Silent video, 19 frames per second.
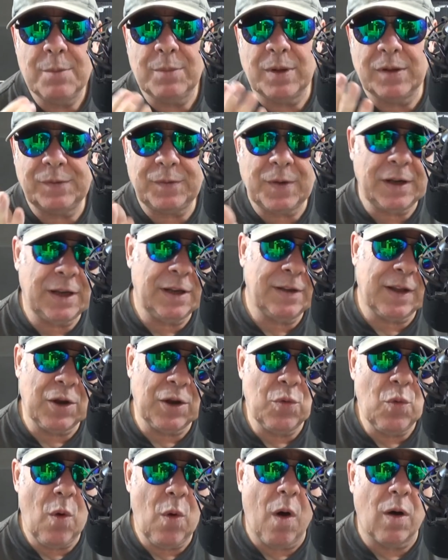But the funny
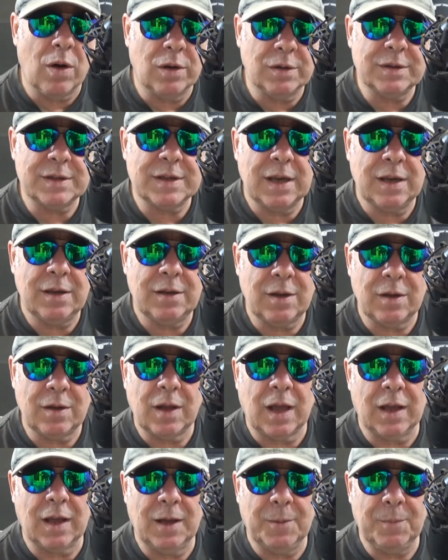thing was,
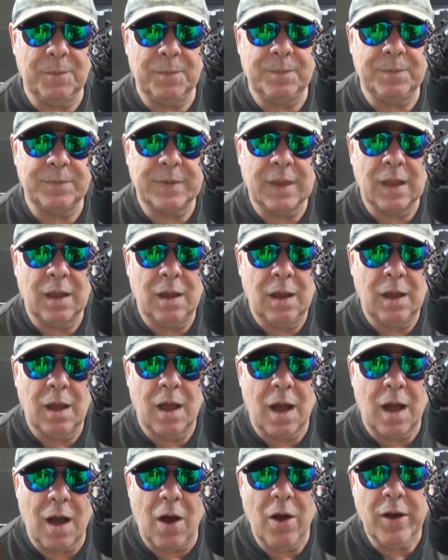
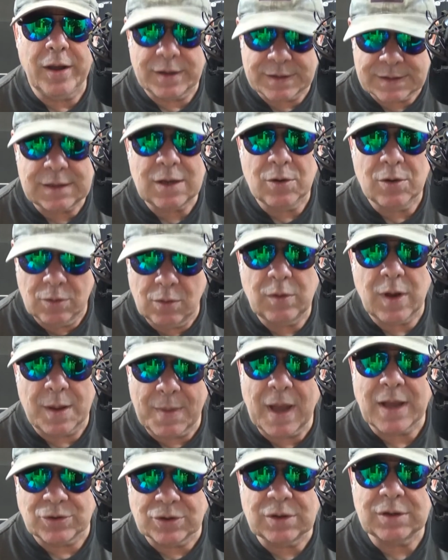I still
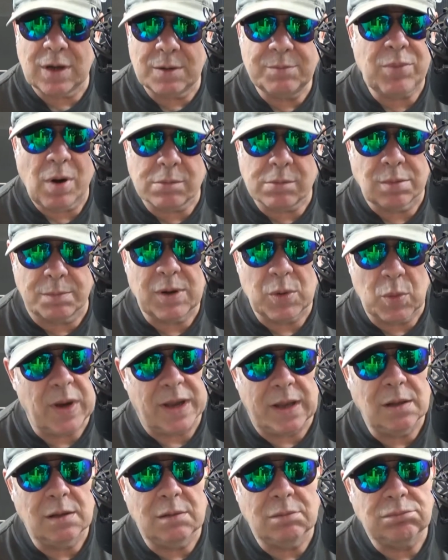imagined I'd probably
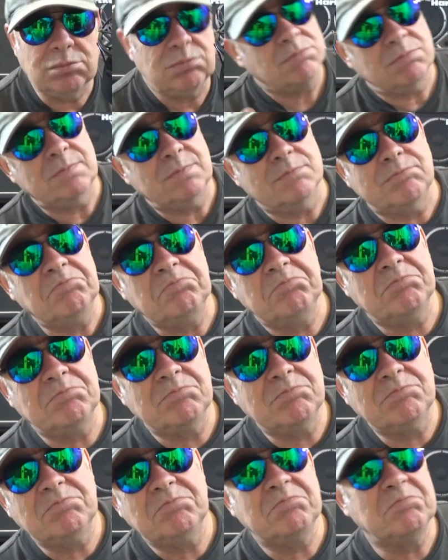win,
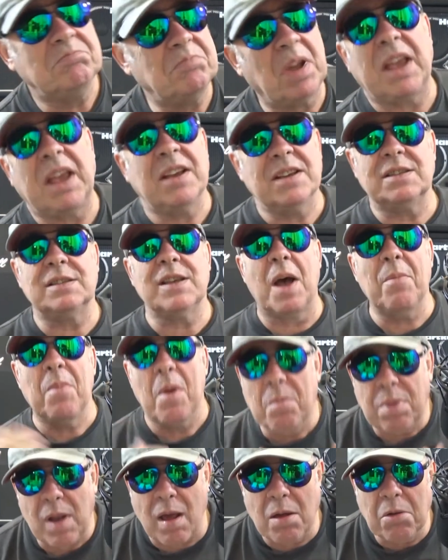because I'm
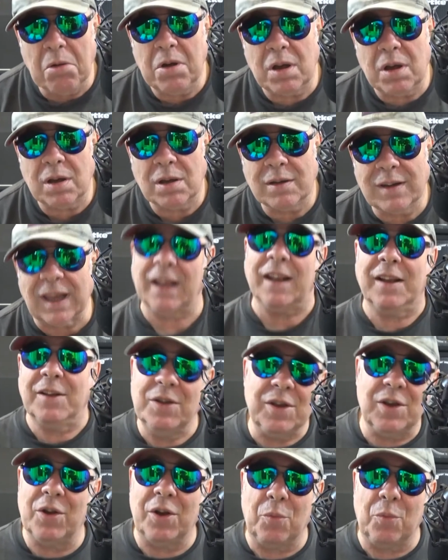a bloke. Yeah,
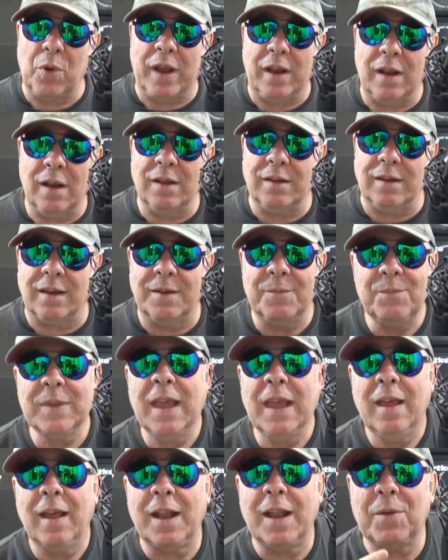you got to win, don't you?
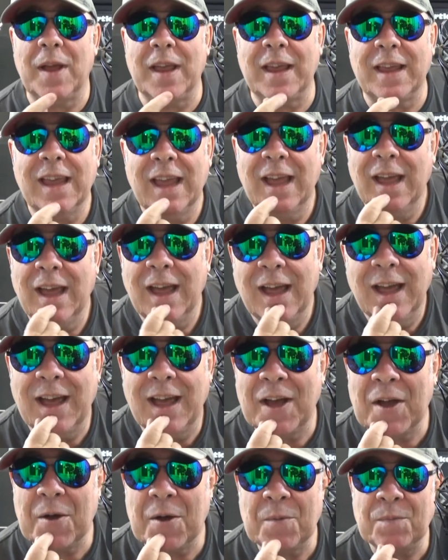Anyway,
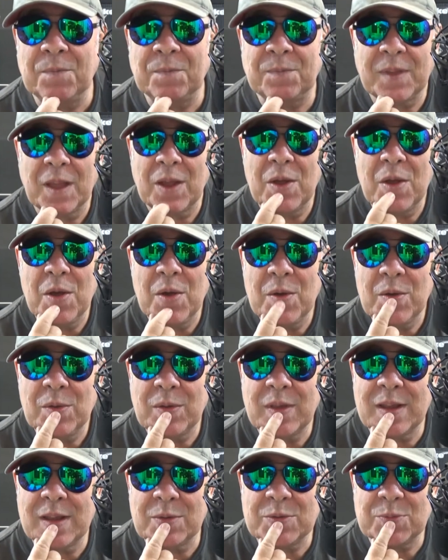
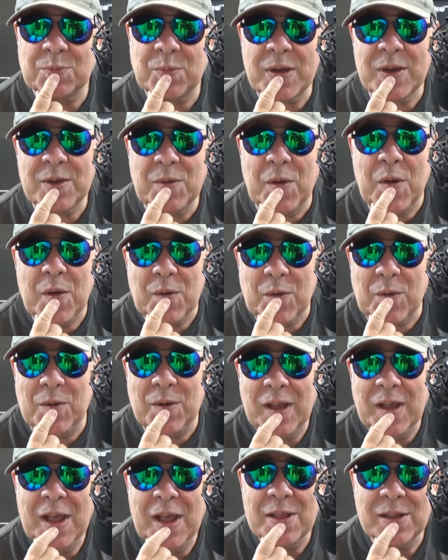there was people.
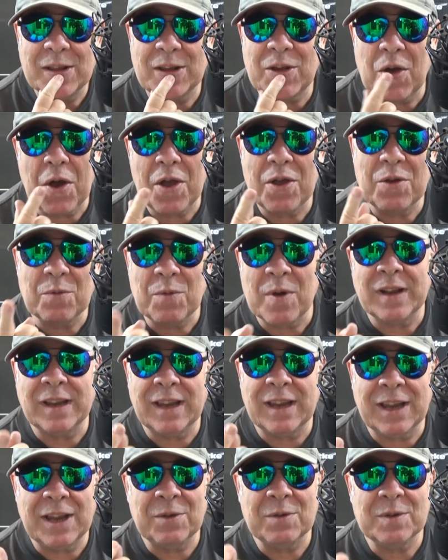The guy who won
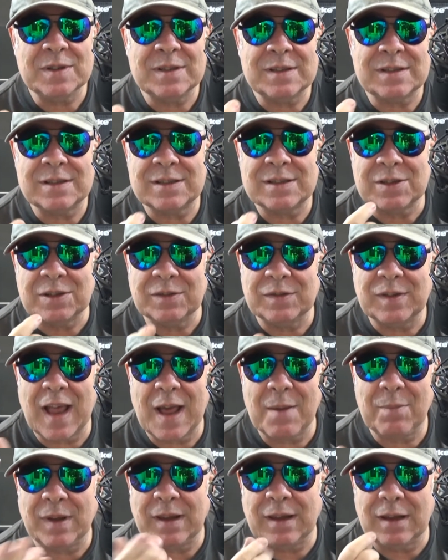here, he was sort of
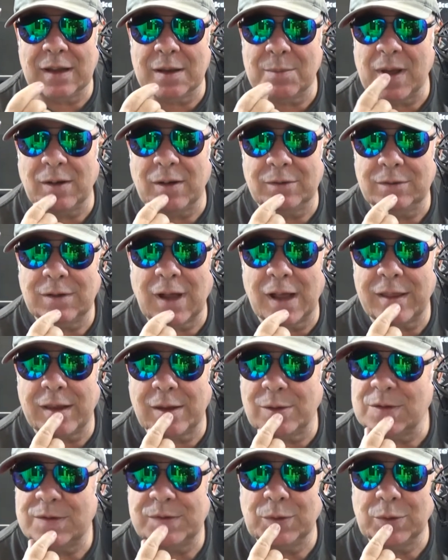lapping in about, I
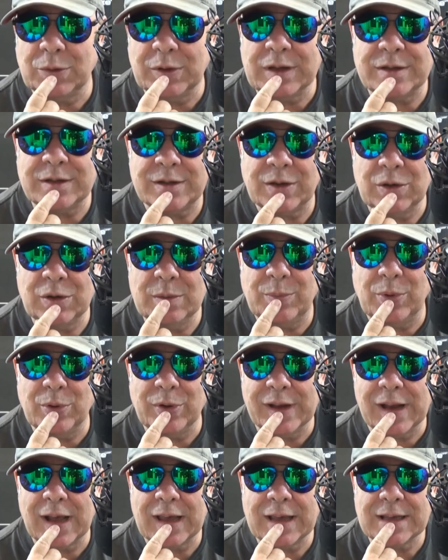think it was
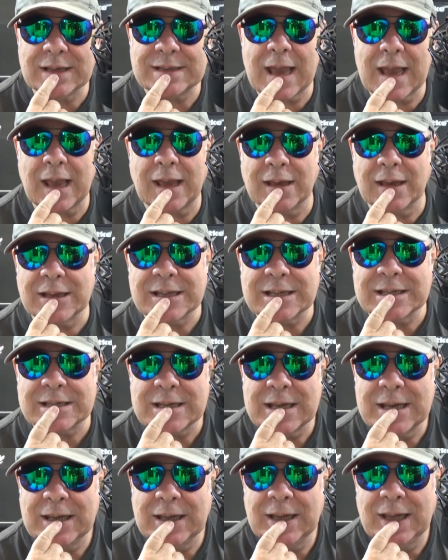42.8 seconds.
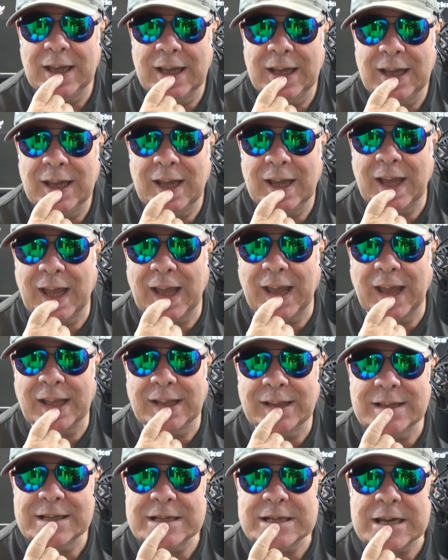
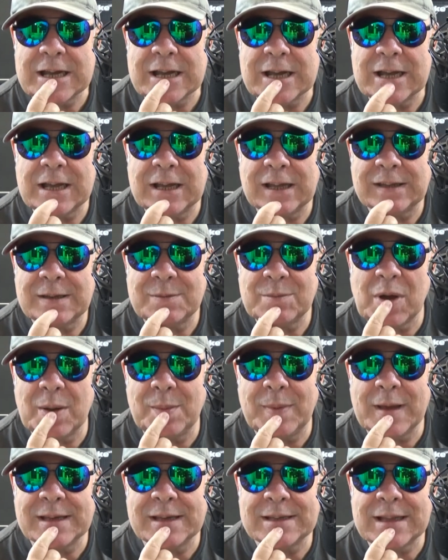And I think
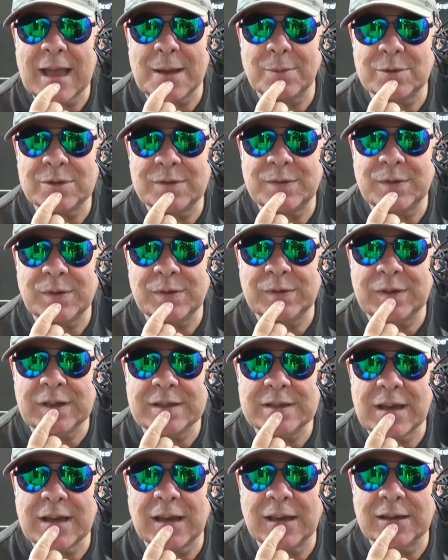my best lap was 50
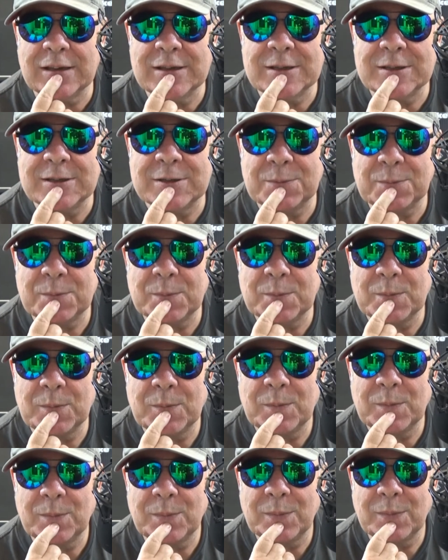seconds.
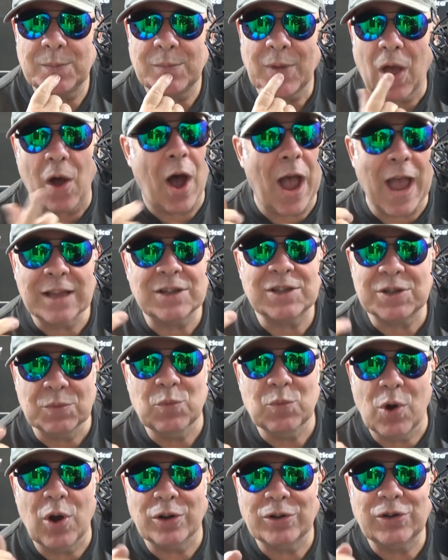I had
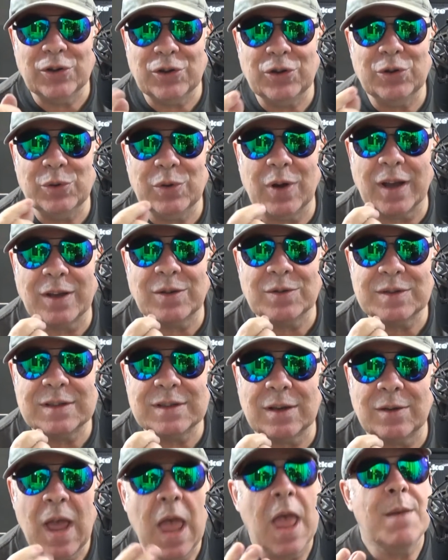some work to do, I could say.